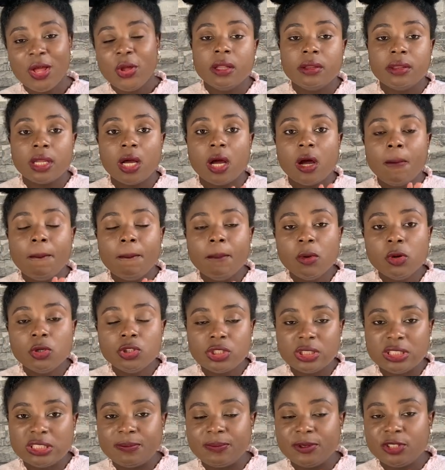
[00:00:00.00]
Now
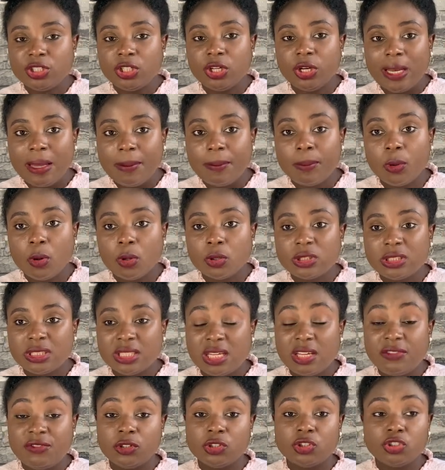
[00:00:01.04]
moisture is particularly important
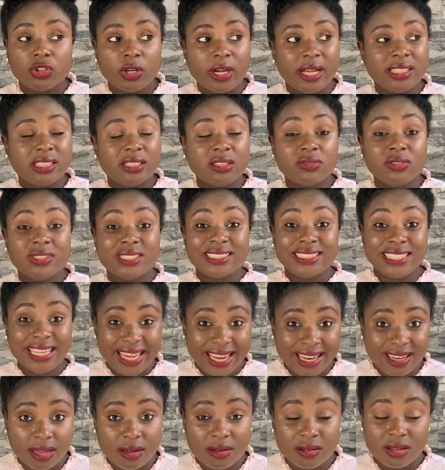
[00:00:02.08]
if you're trying to
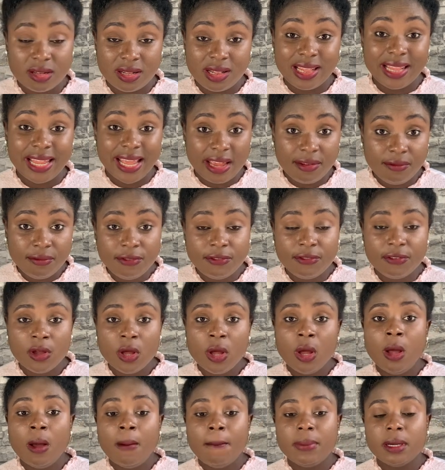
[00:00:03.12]
retain length
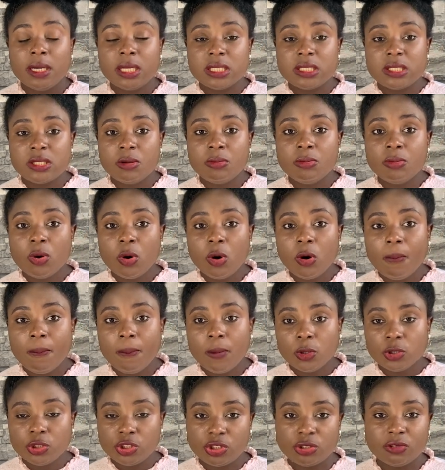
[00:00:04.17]
because the more
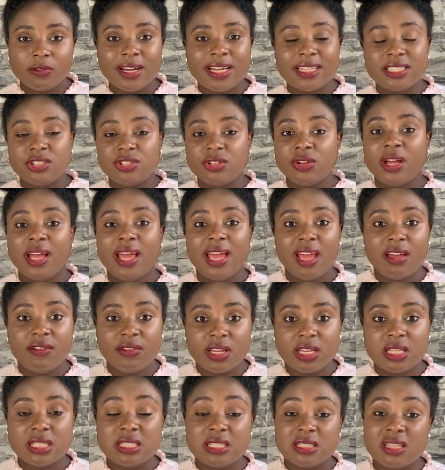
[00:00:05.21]
moisturized your hair
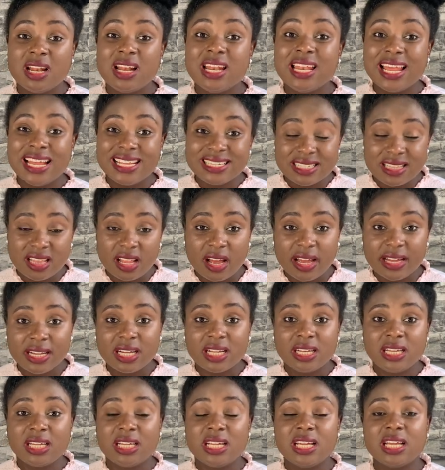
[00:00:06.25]
is the less
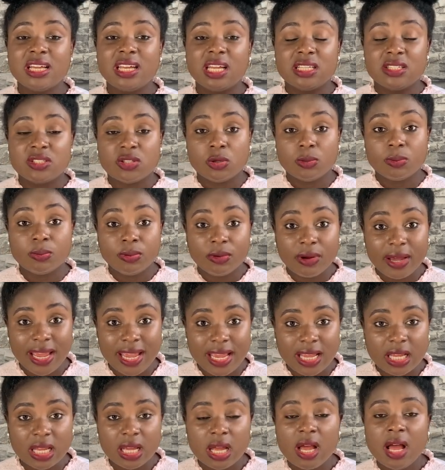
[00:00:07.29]
likely it is to
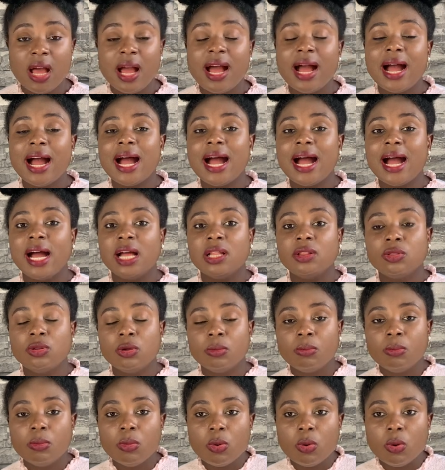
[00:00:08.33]
break and the
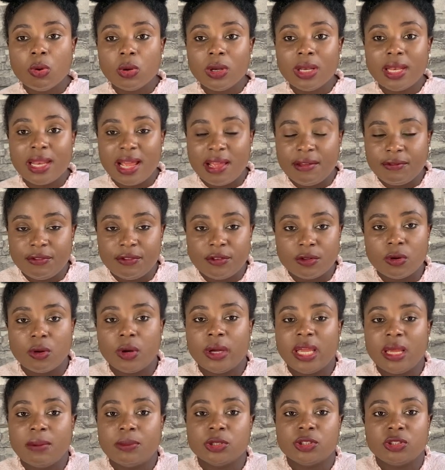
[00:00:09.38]
more length you're
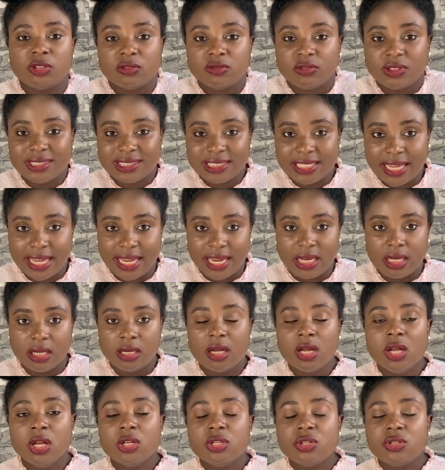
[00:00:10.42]
able to retain
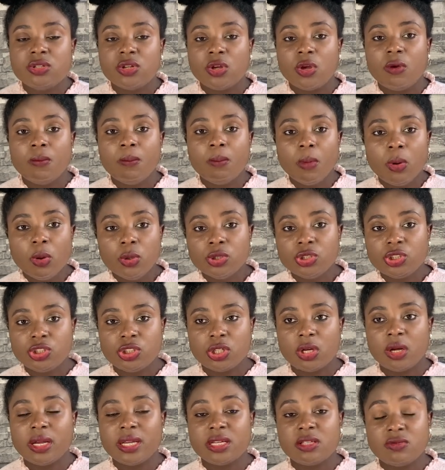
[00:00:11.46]
so
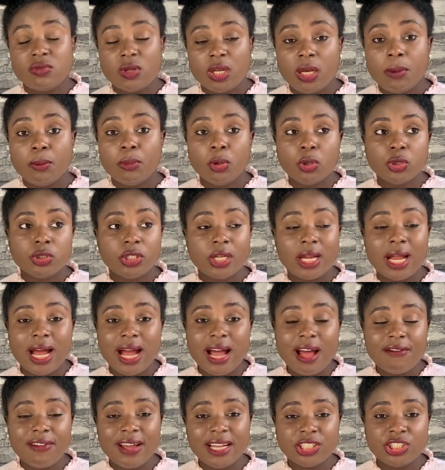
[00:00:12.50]
moisture is really important i
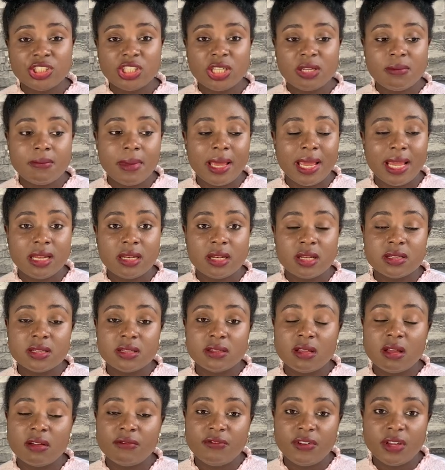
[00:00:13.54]
have actually made
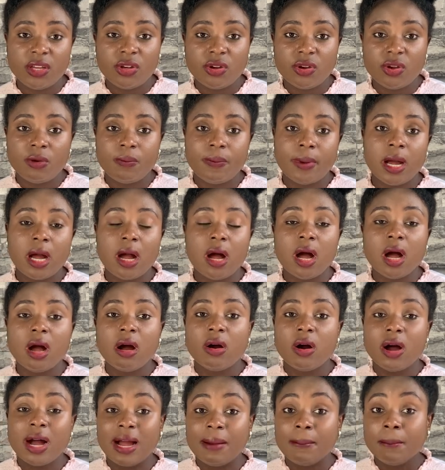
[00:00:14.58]
a, a, video about how
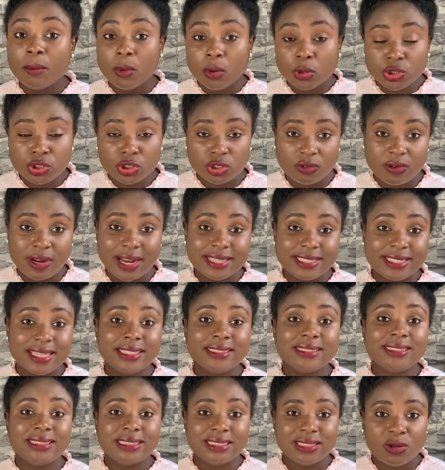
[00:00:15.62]
i moisturize
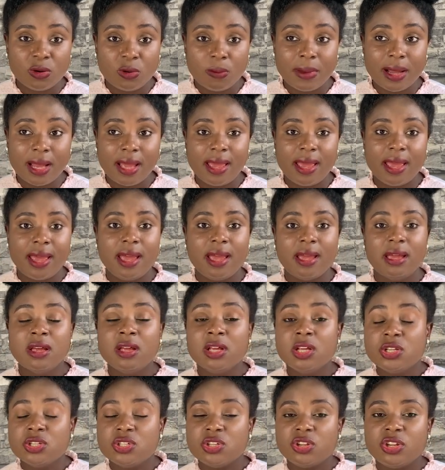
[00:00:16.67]
and seal my hair
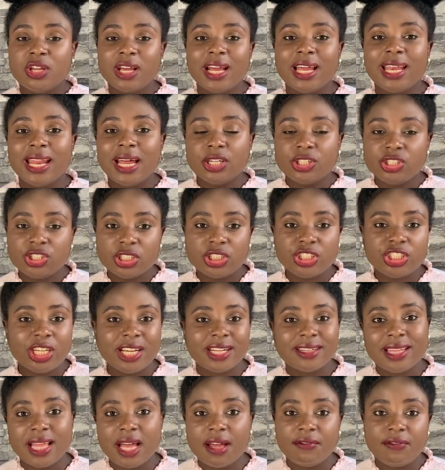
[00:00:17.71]
so you can actually
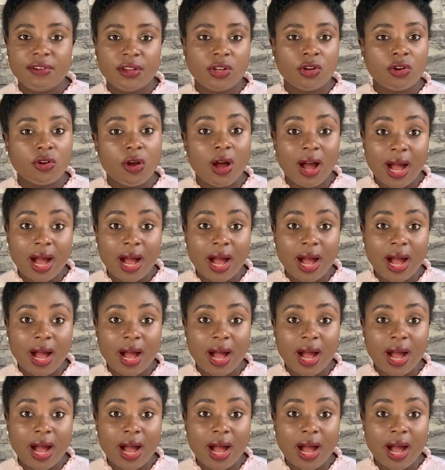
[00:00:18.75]
check that video